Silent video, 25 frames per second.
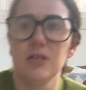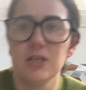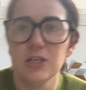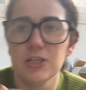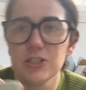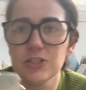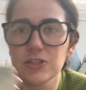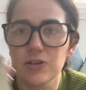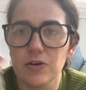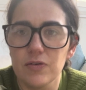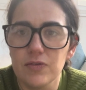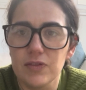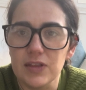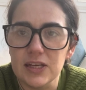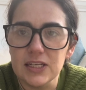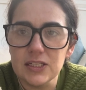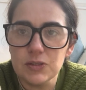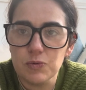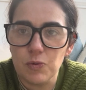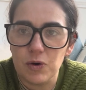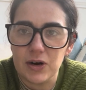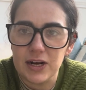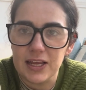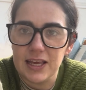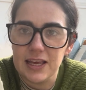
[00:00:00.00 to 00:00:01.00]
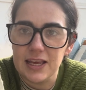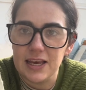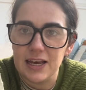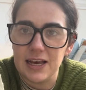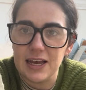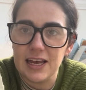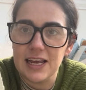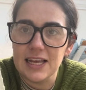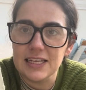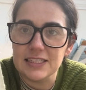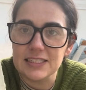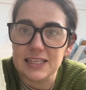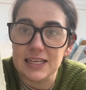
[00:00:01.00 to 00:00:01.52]
So this one here,
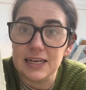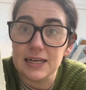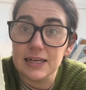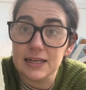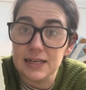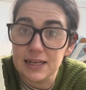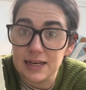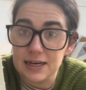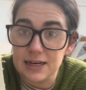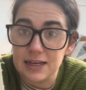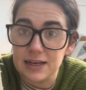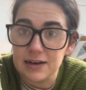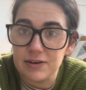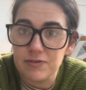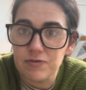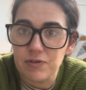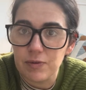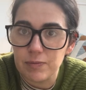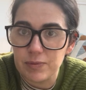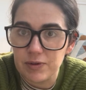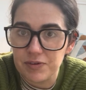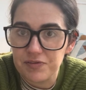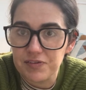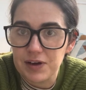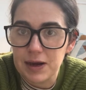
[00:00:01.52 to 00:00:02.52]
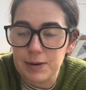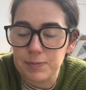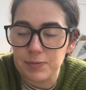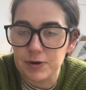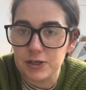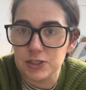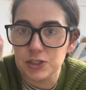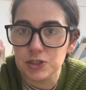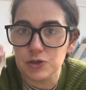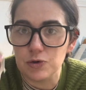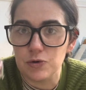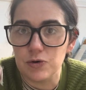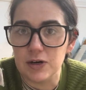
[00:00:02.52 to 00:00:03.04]
it's a linen from the
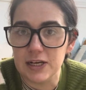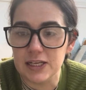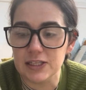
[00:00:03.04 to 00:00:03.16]
fabric store.